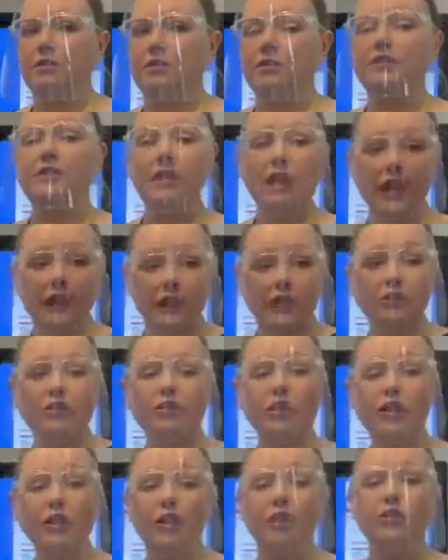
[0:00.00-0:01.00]
Yeah,
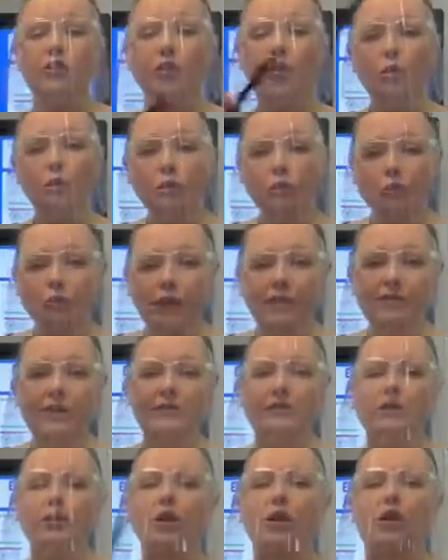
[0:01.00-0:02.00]
it goes all the way
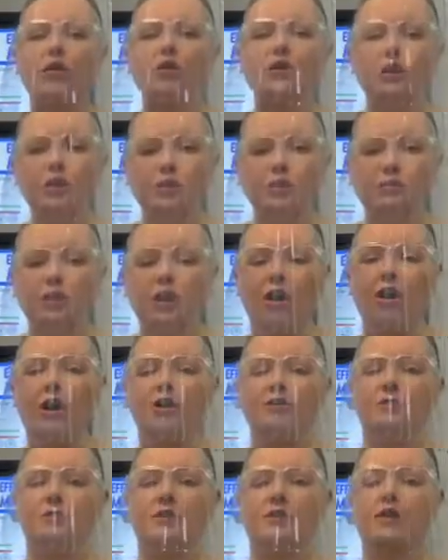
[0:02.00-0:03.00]
around the clock 2
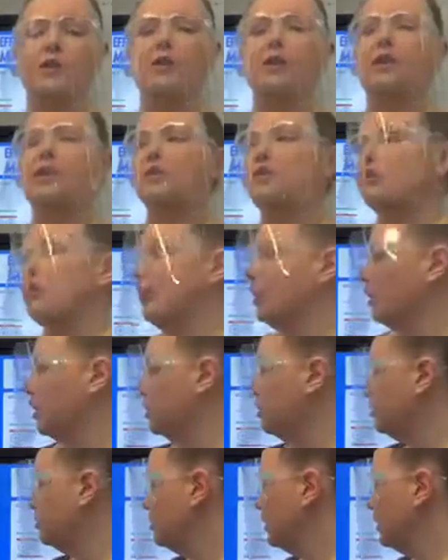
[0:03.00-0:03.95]
times. So,